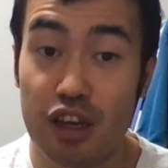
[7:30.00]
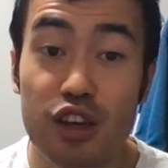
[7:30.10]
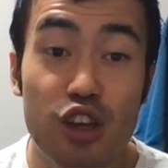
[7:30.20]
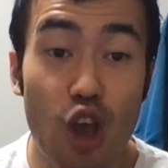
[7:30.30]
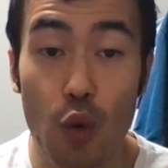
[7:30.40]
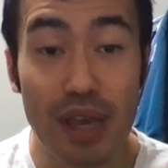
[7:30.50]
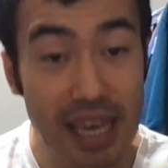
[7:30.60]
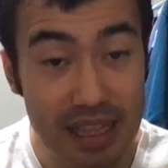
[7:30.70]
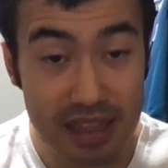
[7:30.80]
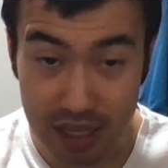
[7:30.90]
going
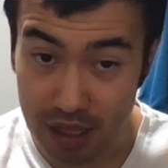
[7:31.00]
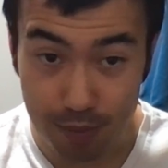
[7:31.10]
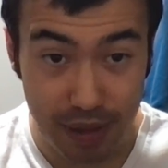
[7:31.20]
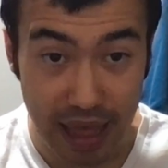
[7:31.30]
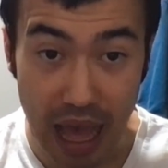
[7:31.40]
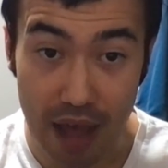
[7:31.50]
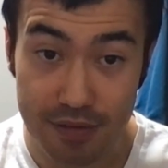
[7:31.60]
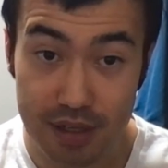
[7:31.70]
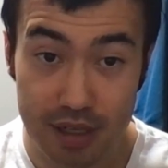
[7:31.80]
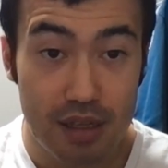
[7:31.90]
into the
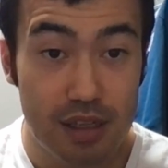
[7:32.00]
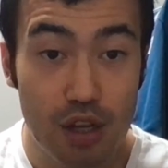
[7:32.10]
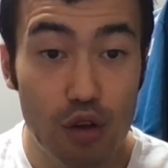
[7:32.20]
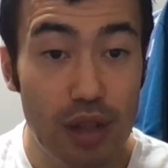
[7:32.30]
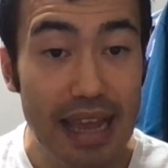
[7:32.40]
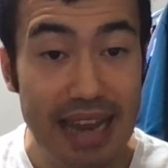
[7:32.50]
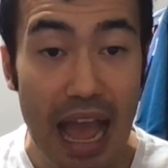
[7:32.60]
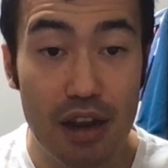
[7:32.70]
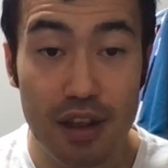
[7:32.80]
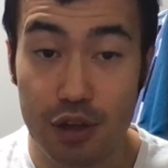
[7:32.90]
playoffs. It's too late
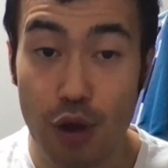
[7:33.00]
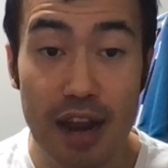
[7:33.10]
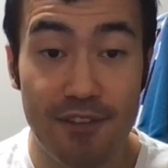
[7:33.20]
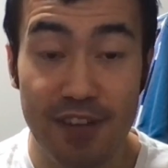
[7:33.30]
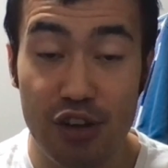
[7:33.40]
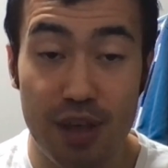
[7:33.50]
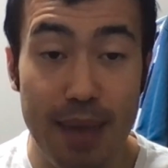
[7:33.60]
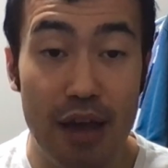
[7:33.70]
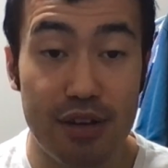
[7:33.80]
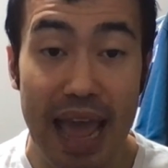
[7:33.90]
now to try to figure them
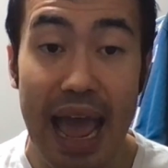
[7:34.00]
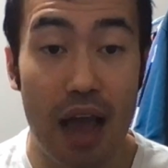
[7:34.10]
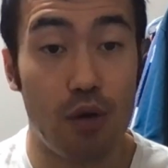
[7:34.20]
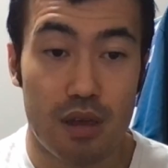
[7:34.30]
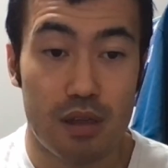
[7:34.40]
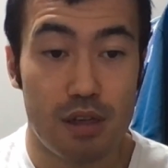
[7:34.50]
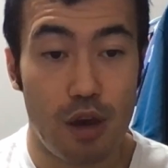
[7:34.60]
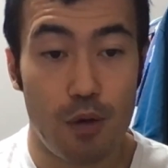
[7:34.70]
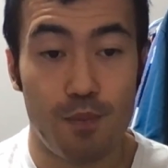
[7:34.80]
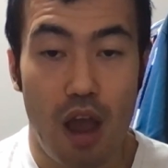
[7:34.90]
out now.
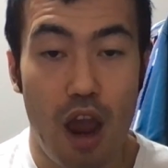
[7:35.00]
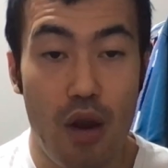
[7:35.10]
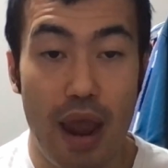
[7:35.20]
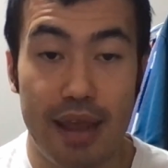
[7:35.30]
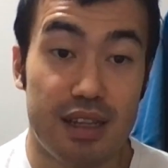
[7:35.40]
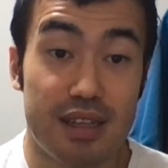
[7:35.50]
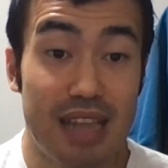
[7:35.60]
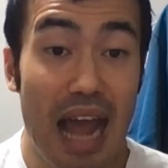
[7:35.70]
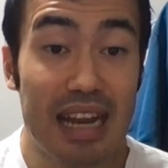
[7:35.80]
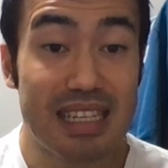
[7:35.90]
So, alright, it's
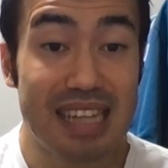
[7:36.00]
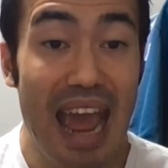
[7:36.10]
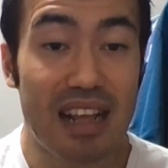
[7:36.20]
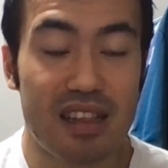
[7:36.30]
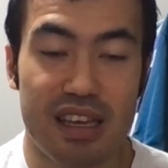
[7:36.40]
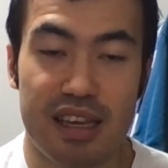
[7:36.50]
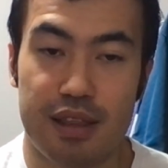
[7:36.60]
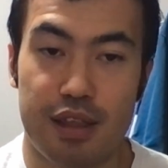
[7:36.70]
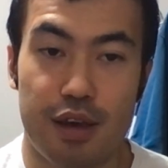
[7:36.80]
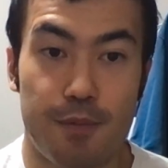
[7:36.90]
not exactly
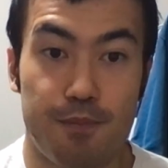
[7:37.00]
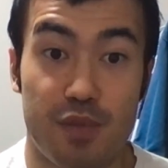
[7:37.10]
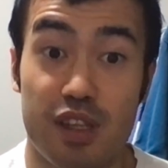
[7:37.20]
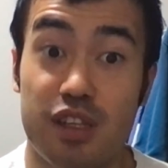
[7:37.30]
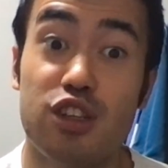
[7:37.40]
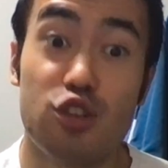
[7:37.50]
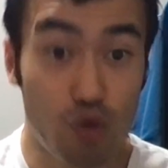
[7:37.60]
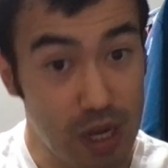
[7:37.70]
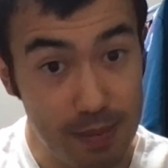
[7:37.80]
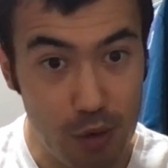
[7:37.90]
the
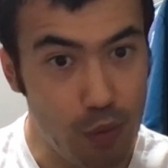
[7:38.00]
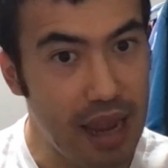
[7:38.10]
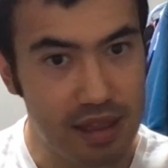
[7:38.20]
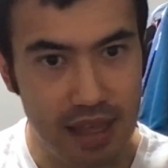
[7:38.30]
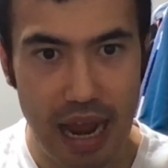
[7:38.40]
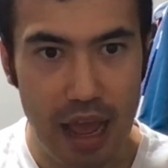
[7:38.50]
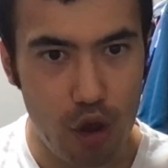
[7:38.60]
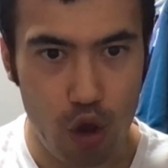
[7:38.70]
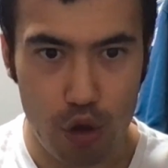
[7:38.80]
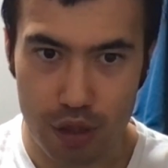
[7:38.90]
screaming rant that
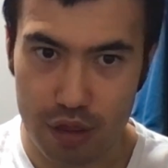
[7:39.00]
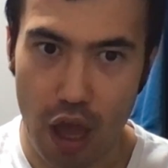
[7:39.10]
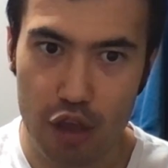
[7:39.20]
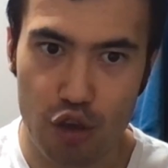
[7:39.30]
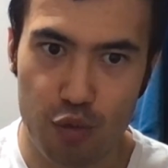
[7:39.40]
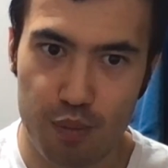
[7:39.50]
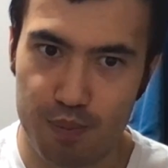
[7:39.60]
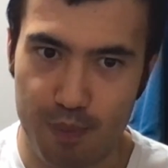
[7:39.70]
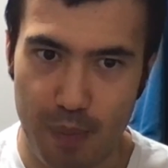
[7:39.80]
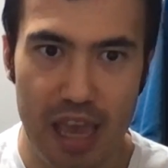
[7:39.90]
I thought
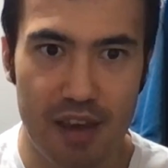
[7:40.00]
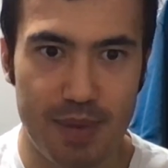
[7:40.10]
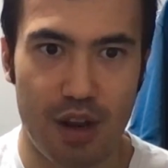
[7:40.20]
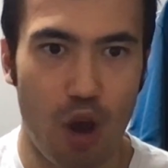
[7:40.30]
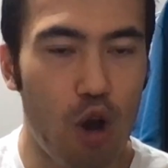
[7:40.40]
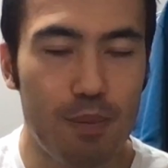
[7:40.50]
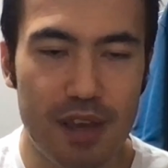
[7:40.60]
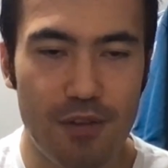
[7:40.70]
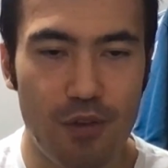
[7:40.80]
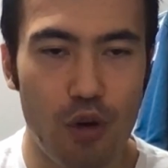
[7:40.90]
you may have been
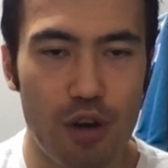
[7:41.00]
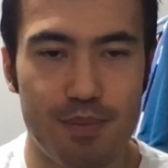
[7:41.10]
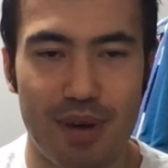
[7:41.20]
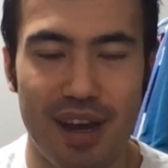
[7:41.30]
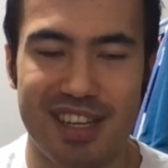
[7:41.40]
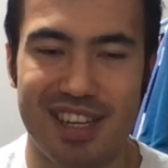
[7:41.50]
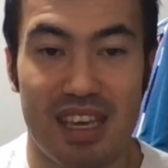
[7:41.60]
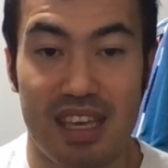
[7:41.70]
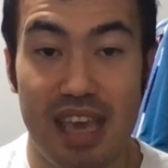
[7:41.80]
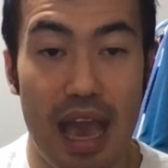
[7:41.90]
hoping for, but
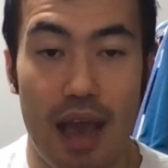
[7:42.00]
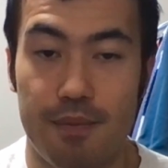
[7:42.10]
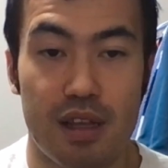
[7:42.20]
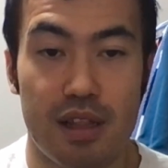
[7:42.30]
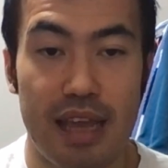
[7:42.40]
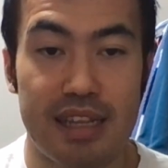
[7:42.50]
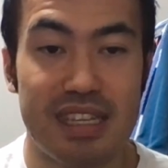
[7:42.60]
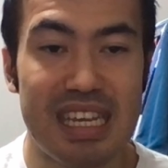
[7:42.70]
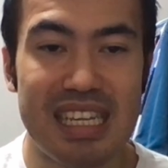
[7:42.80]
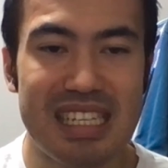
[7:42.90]
yeah, like
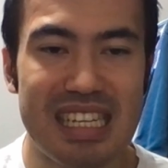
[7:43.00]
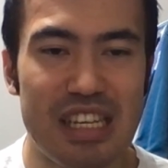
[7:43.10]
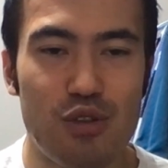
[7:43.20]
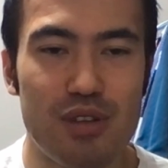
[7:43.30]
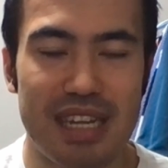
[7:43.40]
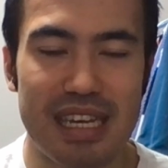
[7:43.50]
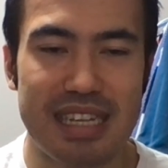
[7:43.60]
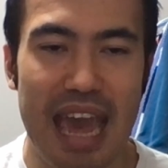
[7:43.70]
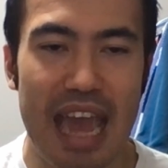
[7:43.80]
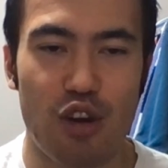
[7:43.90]
TCU
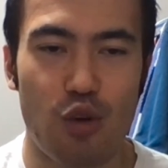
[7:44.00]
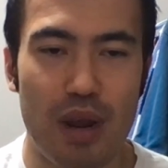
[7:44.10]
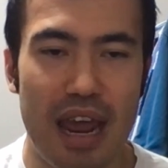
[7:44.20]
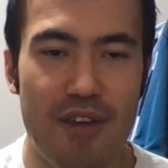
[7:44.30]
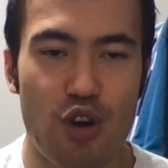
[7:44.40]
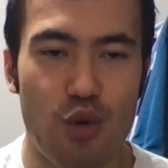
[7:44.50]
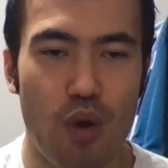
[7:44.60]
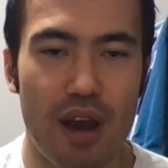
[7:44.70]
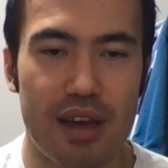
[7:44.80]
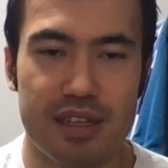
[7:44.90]
zigzag or whatever it
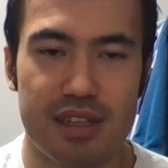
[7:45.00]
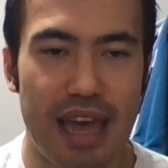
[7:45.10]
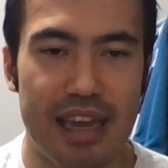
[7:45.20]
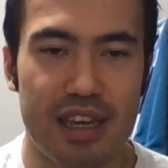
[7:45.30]
was. Like,